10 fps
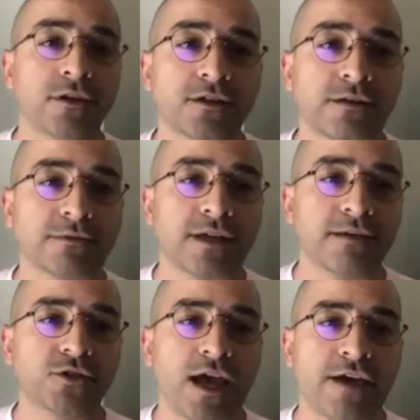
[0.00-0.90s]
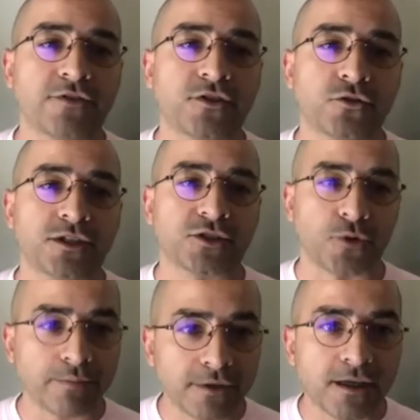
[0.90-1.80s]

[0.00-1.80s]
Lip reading: Sometimes you have to disrupt.